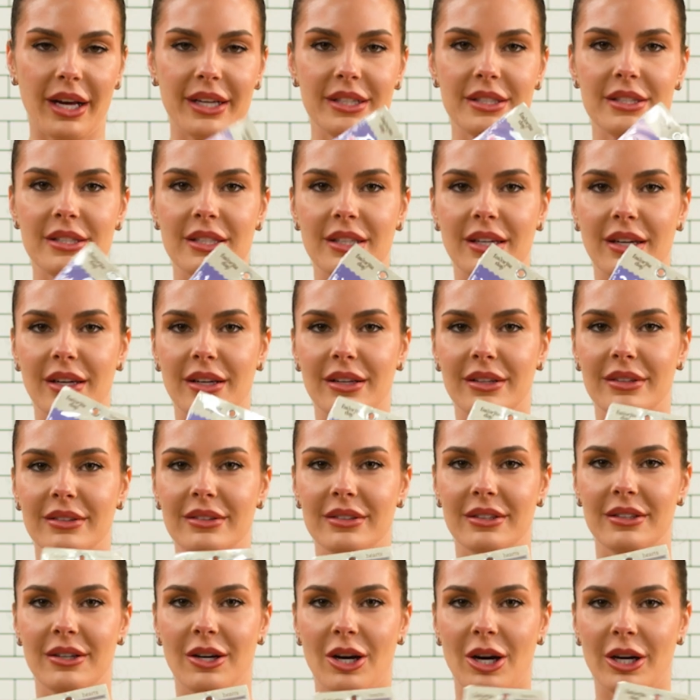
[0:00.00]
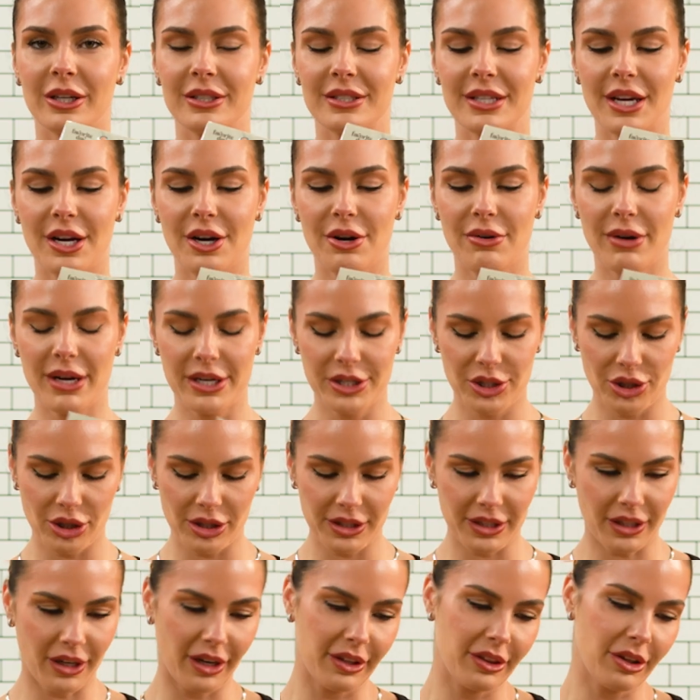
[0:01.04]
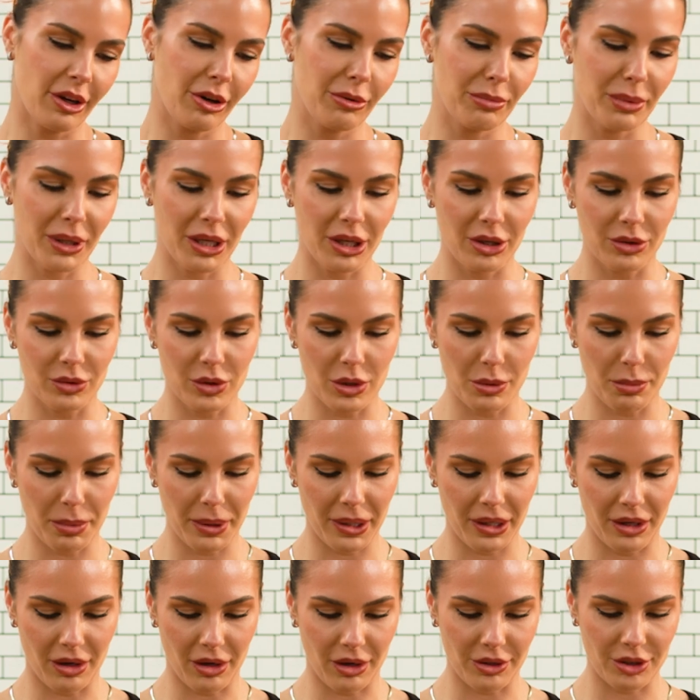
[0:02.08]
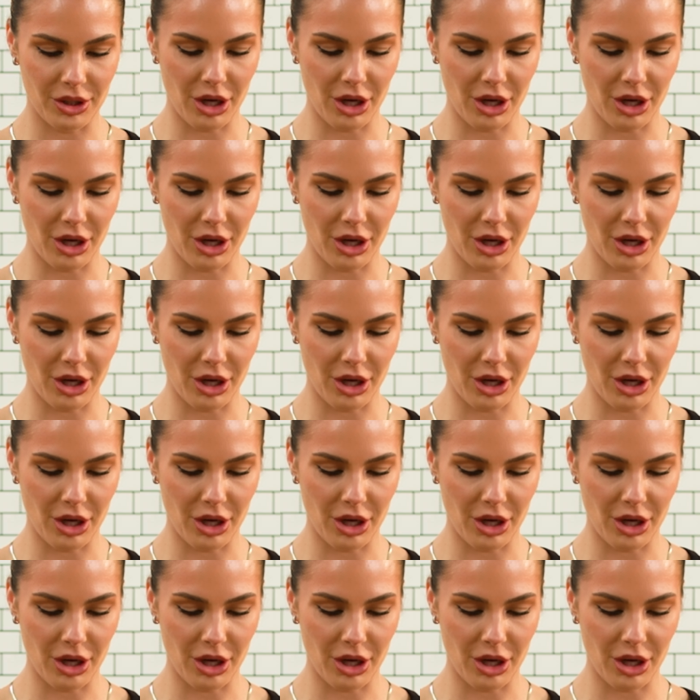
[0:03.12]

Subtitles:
icing heart decorations that I thought would be cute to put it on